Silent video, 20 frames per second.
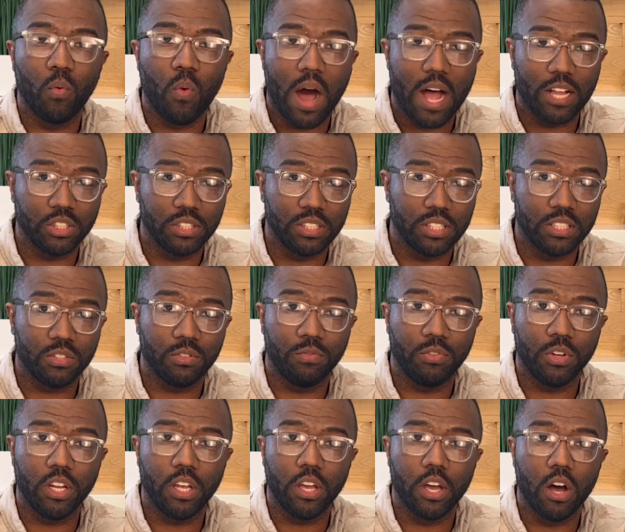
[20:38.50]
watching this
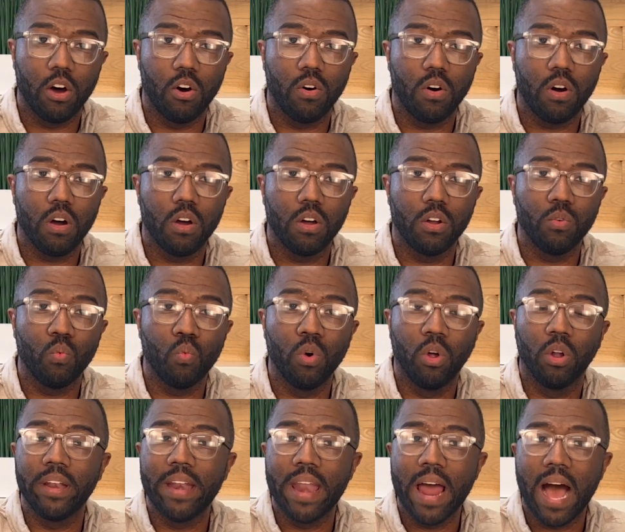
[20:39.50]
video
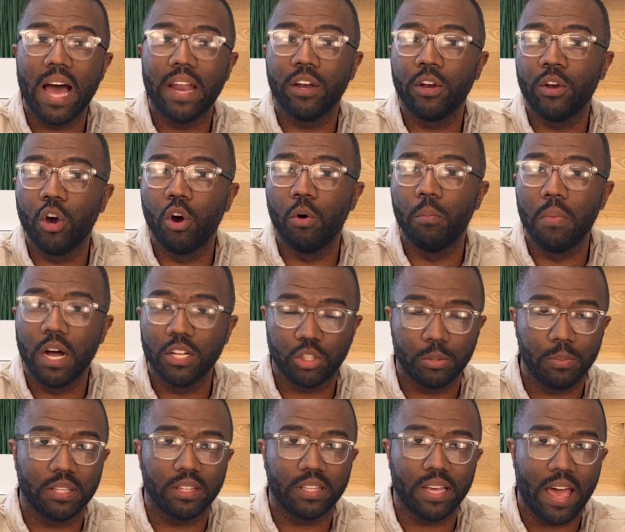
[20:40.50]
will not know much
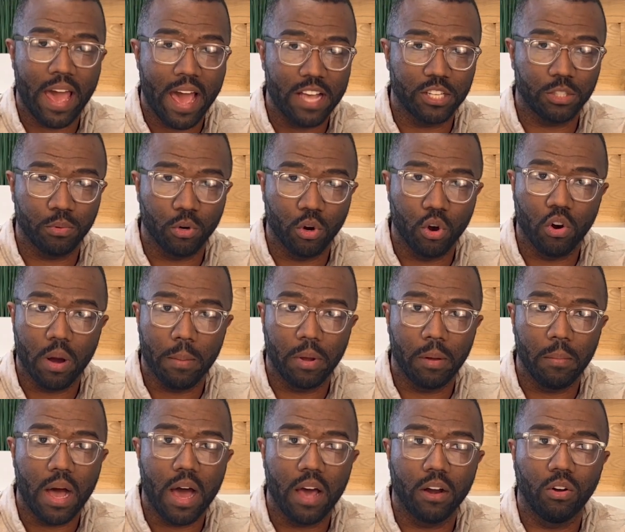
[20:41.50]
about the Ash
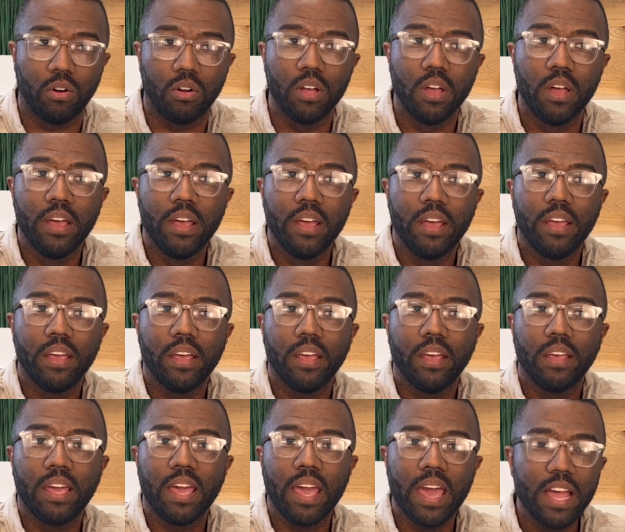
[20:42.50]
programming model.
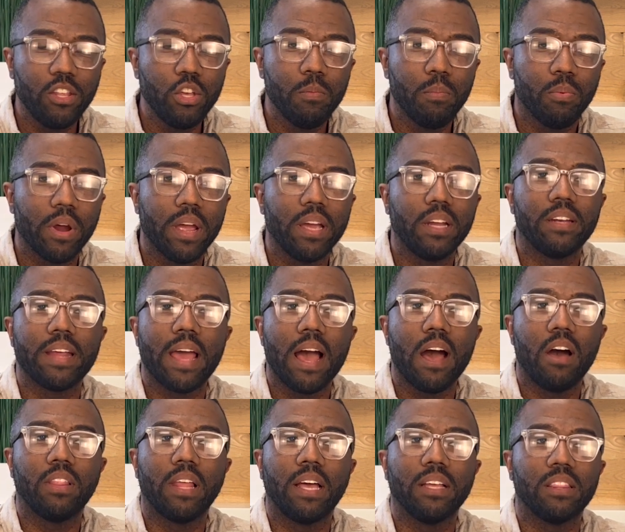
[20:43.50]
Can you break
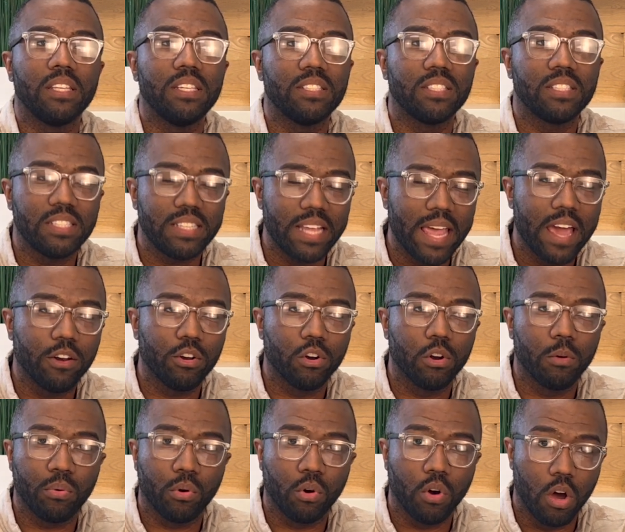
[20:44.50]
down like the standard
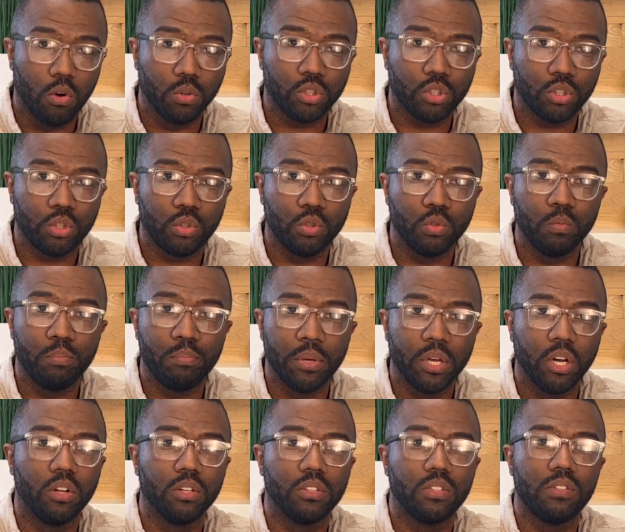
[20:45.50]
approach to
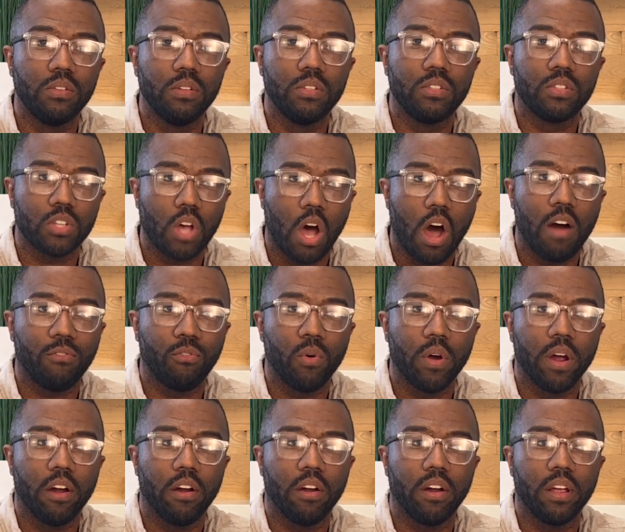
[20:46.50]
build
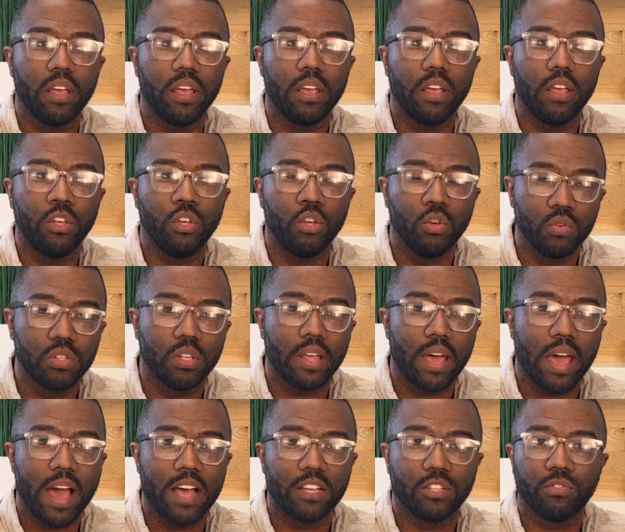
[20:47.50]
software using the
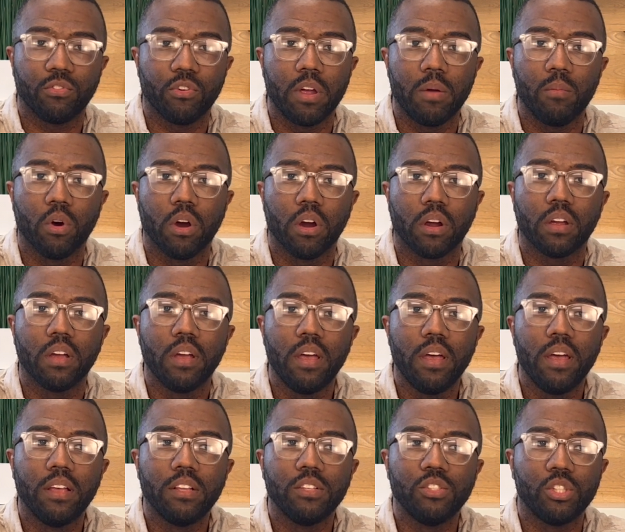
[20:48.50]
Ash framework,
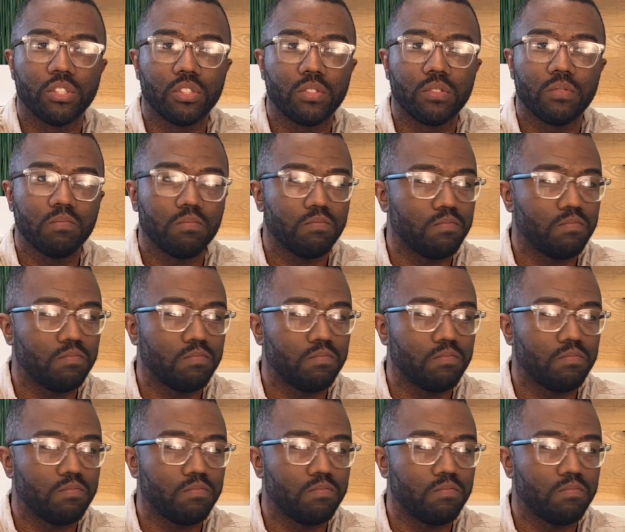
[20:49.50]
just